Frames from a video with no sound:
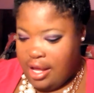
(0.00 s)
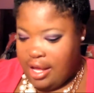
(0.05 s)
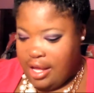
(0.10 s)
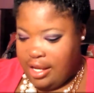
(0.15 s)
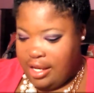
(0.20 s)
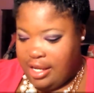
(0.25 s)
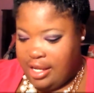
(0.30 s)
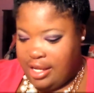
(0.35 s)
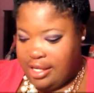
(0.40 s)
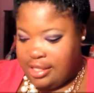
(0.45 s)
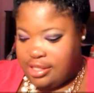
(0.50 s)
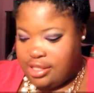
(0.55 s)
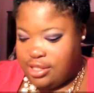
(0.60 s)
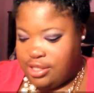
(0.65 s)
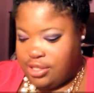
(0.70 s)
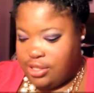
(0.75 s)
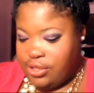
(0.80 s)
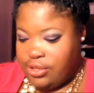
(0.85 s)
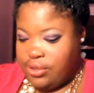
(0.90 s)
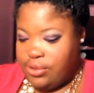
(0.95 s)
I need to
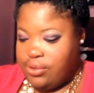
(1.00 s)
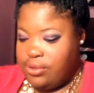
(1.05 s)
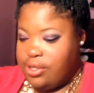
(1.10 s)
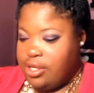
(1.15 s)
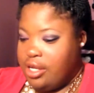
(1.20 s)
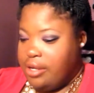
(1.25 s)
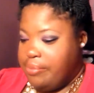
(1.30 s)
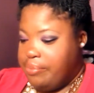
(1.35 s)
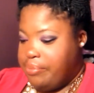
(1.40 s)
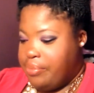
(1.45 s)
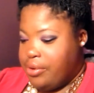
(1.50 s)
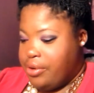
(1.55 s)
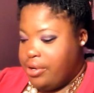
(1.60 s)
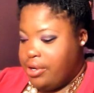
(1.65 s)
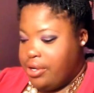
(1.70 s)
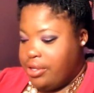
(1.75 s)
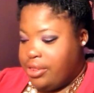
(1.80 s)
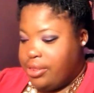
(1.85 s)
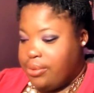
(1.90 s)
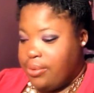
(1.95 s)
do
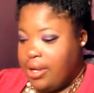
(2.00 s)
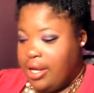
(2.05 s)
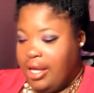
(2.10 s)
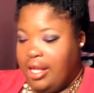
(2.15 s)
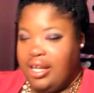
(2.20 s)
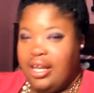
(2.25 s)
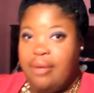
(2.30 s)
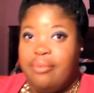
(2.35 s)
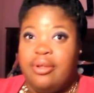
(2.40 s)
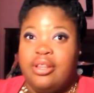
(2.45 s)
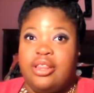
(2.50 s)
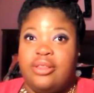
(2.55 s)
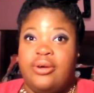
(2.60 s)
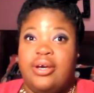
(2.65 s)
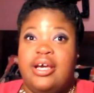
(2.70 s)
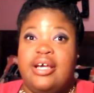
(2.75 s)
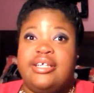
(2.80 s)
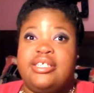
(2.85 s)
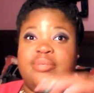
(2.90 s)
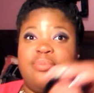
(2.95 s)
number 3. Number
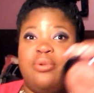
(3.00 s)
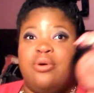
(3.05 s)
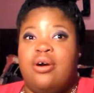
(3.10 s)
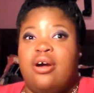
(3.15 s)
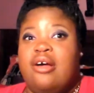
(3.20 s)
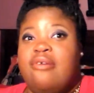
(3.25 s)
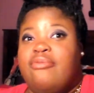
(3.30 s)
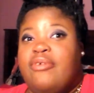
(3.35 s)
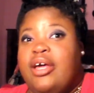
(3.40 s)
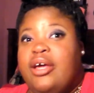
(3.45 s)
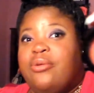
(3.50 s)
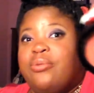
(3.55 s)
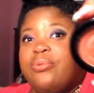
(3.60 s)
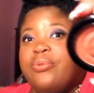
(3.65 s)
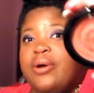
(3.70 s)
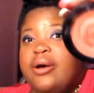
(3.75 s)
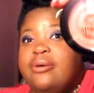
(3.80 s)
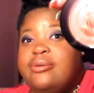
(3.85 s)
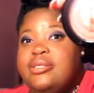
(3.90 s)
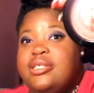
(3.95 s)
3 is more of a
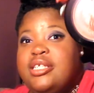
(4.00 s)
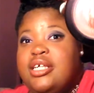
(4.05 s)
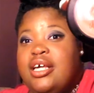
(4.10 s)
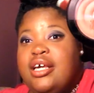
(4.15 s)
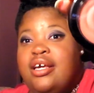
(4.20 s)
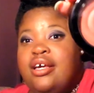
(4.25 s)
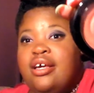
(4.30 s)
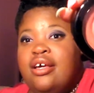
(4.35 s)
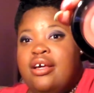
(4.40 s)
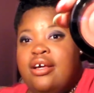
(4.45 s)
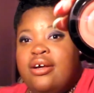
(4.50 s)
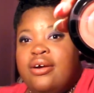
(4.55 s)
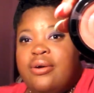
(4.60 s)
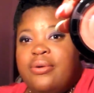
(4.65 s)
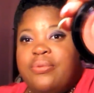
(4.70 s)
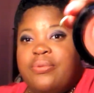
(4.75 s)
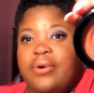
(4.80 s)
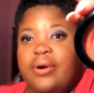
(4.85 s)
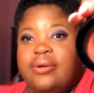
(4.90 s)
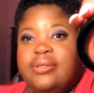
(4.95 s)
rosy
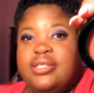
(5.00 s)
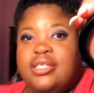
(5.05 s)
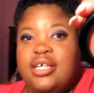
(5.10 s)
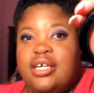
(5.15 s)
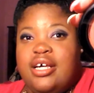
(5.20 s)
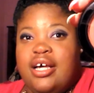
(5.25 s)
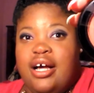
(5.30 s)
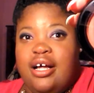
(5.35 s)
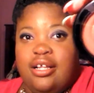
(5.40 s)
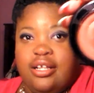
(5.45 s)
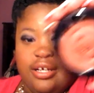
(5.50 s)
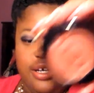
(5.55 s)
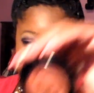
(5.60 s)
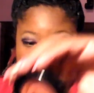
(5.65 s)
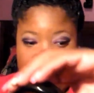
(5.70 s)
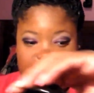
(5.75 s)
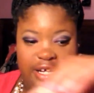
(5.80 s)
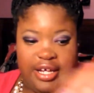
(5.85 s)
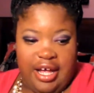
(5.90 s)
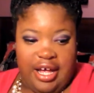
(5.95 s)
color.
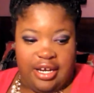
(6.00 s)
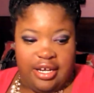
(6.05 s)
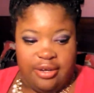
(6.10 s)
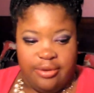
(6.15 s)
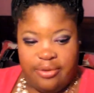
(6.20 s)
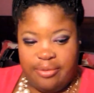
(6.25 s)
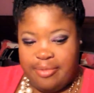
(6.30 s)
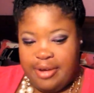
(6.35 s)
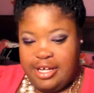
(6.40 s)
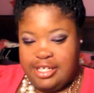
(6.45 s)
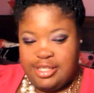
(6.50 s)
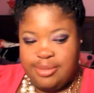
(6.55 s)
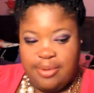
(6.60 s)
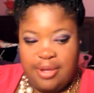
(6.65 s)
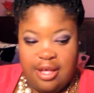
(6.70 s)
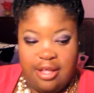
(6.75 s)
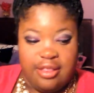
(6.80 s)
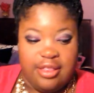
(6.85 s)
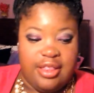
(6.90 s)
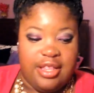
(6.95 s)
It kind of reminds
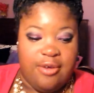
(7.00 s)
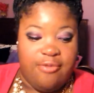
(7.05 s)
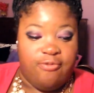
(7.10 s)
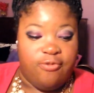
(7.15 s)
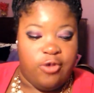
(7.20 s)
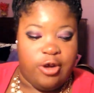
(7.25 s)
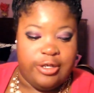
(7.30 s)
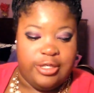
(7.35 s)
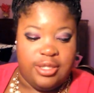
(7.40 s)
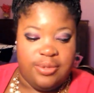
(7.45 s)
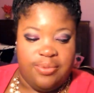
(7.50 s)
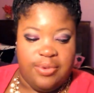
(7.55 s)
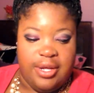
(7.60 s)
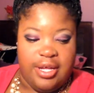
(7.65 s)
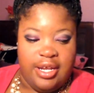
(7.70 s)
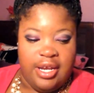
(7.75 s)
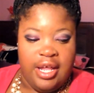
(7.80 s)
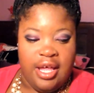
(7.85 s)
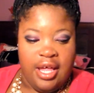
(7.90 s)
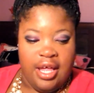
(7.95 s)
me of the first
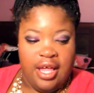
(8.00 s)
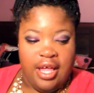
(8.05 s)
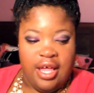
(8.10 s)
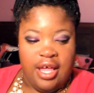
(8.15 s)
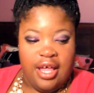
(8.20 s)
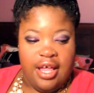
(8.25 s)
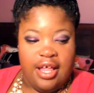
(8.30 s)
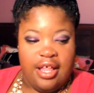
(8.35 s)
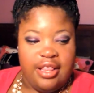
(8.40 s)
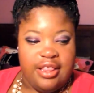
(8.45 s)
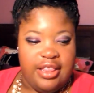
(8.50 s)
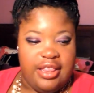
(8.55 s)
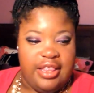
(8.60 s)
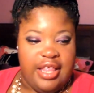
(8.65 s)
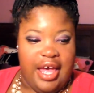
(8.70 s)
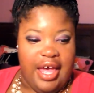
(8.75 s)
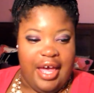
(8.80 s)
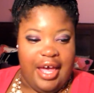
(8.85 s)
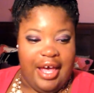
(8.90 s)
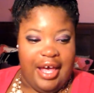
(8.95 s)
one
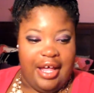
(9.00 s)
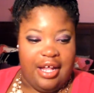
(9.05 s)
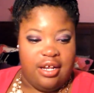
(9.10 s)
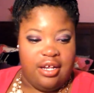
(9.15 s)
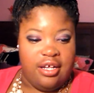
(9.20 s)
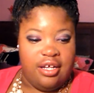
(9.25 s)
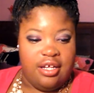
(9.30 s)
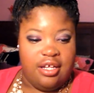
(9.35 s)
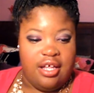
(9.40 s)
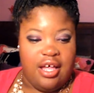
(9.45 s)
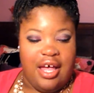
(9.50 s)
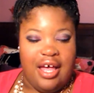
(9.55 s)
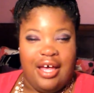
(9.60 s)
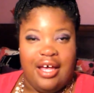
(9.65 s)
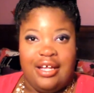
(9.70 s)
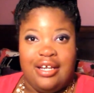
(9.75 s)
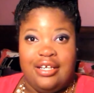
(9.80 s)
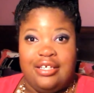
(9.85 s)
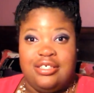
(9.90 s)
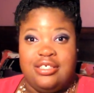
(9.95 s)
that
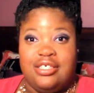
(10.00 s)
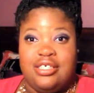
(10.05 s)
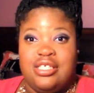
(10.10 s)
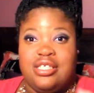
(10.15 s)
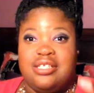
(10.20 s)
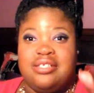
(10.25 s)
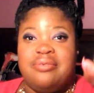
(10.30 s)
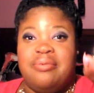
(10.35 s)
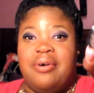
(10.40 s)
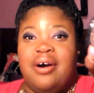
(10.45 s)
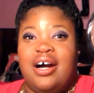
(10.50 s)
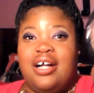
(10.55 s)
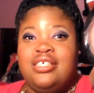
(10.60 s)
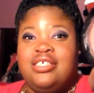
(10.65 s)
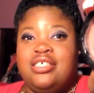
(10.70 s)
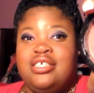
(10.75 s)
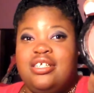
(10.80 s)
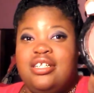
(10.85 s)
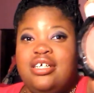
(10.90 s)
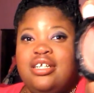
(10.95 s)
I just
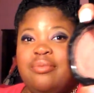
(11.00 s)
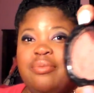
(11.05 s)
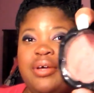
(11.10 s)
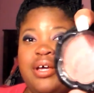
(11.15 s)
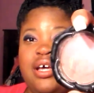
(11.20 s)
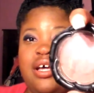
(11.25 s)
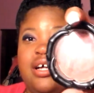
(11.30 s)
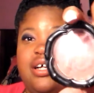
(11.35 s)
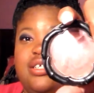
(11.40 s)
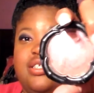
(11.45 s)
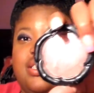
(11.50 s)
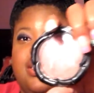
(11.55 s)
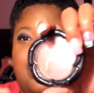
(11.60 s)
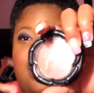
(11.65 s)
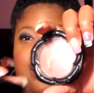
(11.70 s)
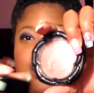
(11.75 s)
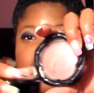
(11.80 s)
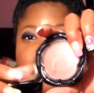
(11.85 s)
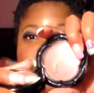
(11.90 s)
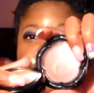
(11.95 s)
swatched a little bit.
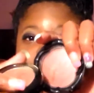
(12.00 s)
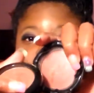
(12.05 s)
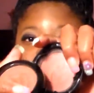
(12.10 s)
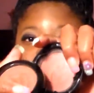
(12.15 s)
See?